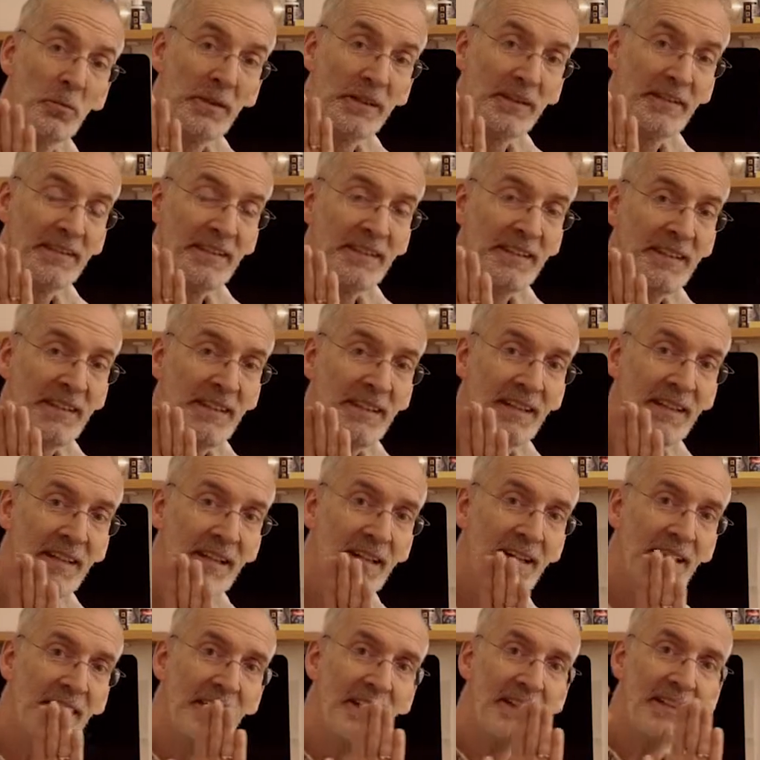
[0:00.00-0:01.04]
we see
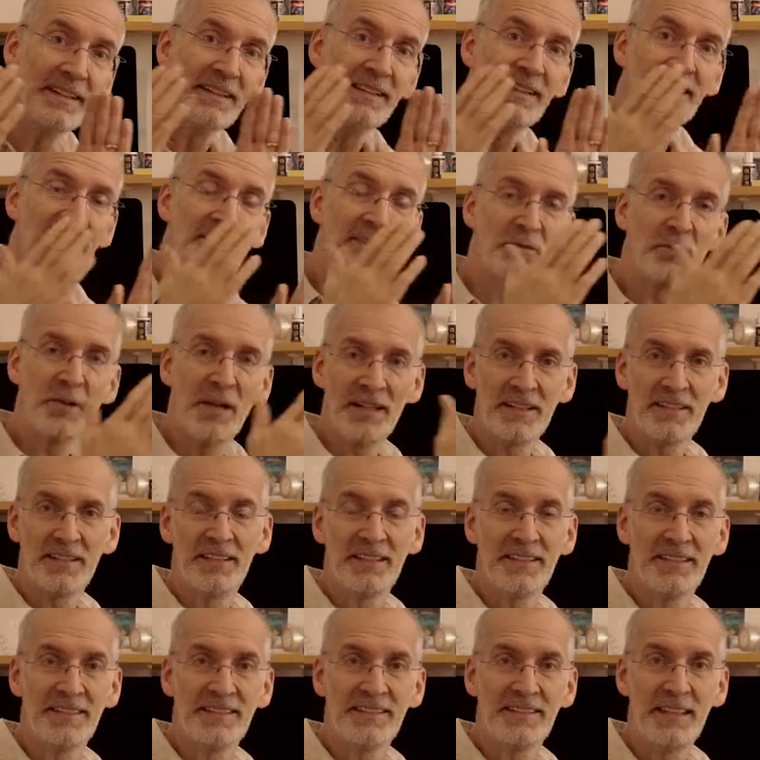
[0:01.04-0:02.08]
the
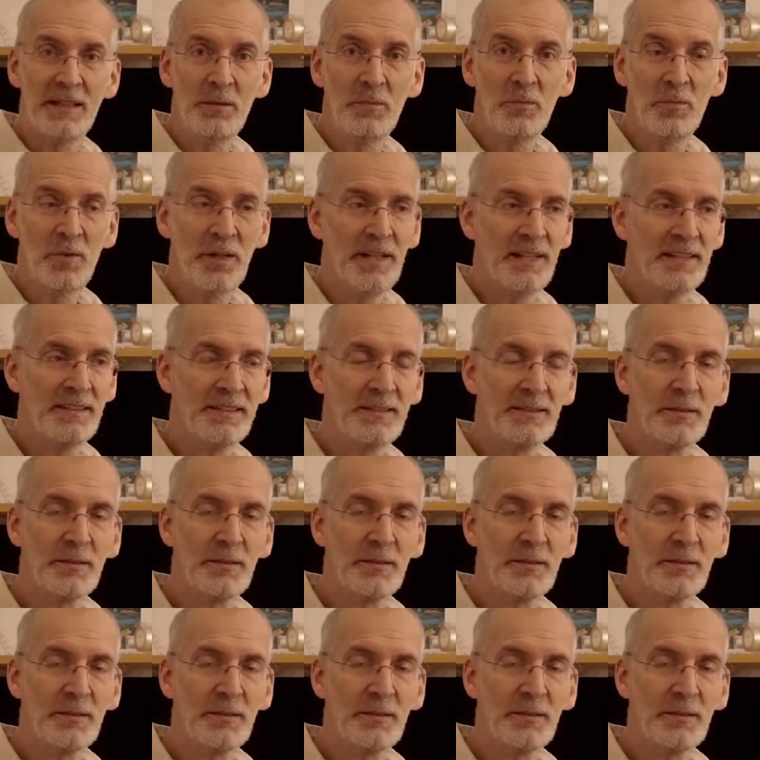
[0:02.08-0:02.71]
structure the same way.